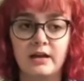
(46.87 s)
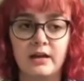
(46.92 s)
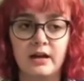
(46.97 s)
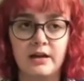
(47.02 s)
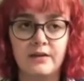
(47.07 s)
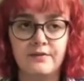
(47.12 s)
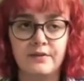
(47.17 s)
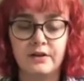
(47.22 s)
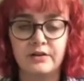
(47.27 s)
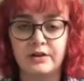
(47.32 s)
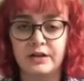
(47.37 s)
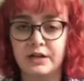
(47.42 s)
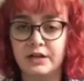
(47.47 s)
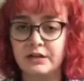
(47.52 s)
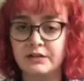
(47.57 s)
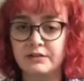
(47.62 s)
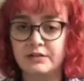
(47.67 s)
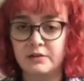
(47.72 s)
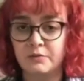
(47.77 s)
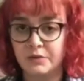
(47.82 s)
I felt
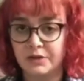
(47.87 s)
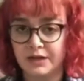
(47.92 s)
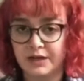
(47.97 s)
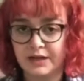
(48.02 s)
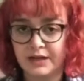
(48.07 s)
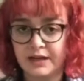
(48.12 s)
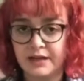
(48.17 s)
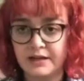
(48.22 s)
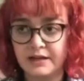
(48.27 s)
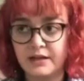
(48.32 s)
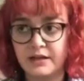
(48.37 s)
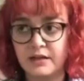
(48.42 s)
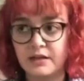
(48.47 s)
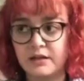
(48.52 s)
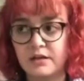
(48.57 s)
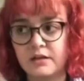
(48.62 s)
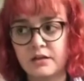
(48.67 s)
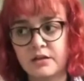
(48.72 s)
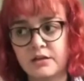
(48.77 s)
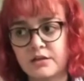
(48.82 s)
guilty when I ate.
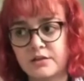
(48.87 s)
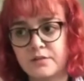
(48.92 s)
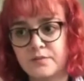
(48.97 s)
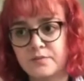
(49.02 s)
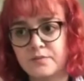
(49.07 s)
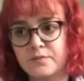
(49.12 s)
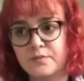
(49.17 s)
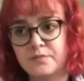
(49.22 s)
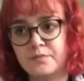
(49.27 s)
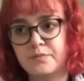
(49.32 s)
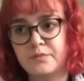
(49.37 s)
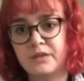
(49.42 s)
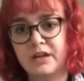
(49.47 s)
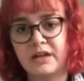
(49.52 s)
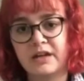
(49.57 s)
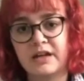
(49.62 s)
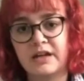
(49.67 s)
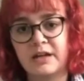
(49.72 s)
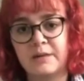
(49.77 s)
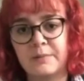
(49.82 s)

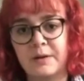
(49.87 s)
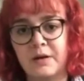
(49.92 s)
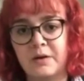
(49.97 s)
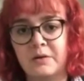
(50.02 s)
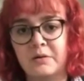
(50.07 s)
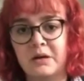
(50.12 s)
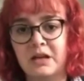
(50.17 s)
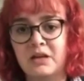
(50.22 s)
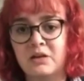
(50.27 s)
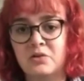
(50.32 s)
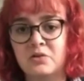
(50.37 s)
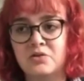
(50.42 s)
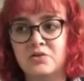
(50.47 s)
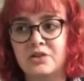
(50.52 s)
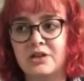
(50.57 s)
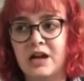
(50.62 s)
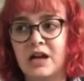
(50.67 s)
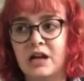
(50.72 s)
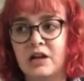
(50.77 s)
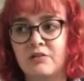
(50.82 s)
I ate about 800
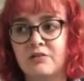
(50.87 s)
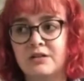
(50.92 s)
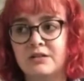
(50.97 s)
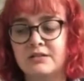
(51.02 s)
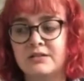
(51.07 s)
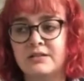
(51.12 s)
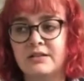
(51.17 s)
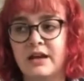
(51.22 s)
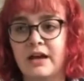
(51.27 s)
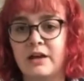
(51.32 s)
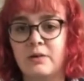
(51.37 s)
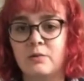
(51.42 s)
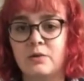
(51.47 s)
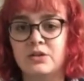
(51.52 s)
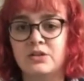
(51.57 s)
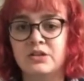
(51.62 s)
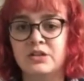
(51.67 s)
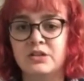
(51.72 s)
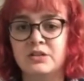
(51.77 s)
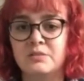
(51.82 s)
calories a day,
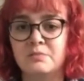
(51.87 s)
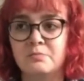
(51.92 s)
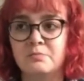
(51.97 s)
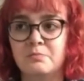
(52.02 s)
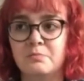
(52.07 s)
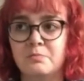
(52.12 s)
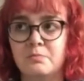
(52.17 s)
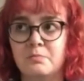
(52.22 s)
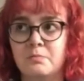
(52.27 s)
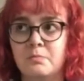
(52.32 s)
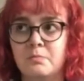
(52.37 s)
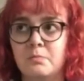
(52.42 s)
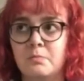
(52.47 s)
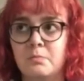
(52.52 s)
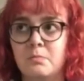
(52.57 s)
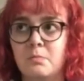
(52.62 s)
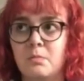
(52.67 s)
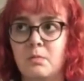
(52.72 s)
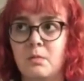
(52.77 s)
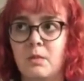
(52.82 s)
which is,
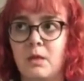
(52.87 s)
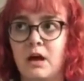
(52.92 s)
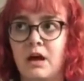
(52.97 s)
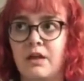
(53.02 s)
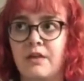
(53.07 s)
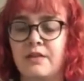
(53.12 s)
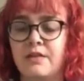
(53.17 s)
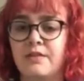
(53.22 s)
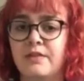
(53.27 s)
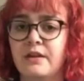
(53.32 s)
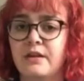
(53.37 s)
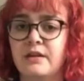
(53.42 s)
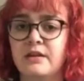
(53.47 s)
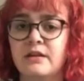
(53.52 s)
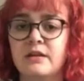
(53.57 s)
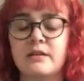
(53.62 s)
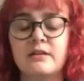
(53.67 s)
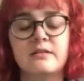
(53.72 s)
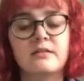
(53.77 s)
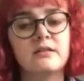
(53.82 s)
I
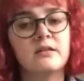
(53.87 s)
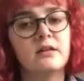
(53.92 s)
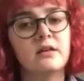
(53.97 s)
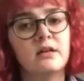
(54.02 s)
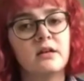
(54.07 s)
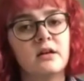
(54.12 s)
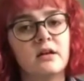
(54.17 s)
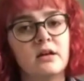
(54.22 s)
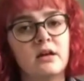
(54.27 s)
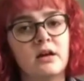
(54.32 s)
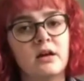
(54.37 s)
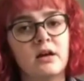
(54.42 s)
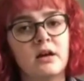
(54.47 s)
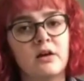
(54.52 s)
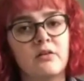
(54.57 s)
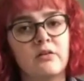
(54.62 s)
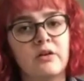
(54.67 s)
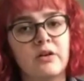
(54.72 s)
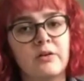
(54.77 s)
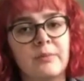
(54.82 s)
think, is
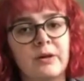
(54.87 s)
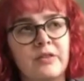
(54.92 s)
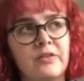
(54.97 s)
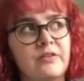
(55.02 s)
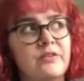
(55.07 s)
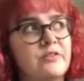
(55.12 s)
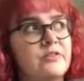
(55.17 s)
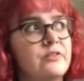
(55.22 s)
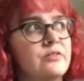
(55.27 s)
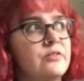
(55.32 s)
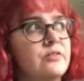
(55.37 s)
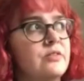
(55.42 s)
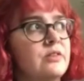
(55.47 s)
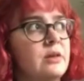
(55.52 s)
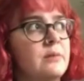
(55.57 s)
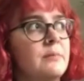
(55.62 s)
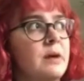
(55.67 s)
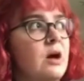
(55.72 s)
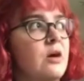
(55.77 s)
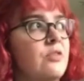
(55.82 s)
around about the
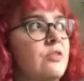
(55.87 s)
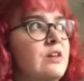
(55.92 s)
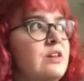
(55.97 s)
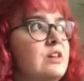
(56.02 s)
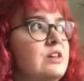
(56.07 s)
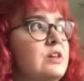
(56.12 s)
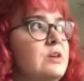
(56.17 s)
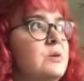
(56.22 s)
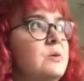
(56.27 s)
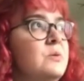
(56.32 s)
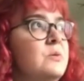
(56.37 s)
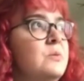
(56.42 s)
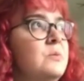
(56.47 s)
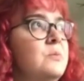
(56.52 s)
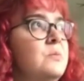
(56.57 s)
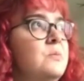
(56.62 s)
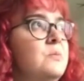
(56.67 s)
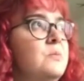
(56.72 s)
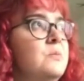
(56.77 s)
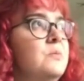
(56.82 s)
amount that you,
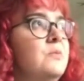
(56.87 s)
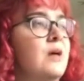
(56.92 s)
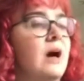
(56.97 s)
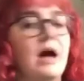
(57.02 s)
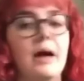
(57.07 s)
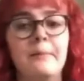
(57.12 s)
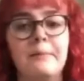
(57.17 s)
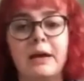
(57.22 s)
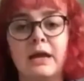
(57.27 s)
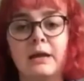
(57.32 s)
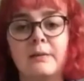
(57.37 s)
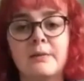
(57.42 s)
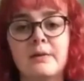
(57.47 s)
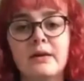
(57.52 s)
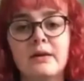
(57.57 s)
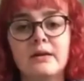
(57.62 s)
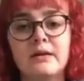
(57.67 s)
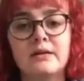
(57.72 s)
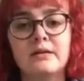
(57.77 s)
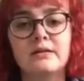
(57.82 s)
that a
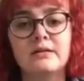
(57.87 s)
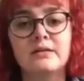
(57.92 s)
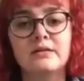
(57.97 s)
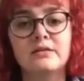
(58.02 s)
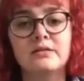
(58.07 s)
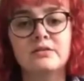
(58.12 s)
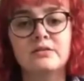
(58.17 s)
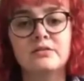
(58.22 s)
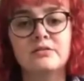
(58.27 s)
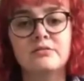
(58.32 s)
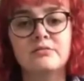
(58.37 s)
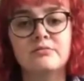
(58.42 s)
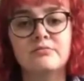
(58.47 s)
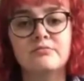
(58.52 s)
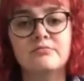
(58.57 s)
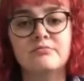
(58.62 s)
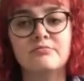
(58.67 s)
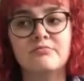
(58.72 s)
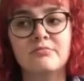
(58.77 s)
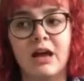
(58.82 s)
baby,
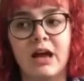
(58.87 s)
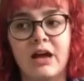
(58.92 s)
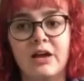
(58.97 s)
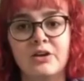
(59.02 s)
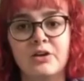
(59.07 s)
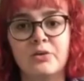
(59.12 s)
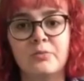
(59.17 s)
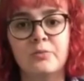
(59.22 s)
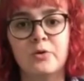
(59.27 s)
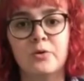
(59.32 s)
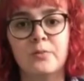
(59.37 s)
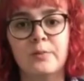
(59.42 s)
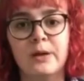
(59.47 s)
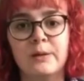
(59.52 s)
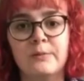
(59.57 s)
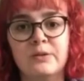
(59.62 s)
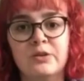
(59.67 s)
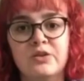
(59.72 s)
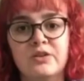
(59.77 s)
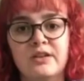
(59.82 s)
that a newborn
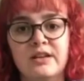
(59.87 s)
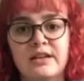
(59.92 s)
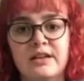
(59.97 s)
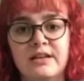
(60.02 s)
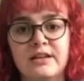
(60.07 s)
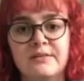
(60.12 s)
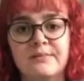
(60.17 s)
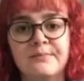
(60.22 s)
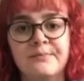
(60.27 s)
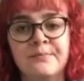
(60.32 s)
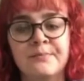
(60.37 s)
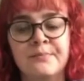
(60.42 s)
baby should eat.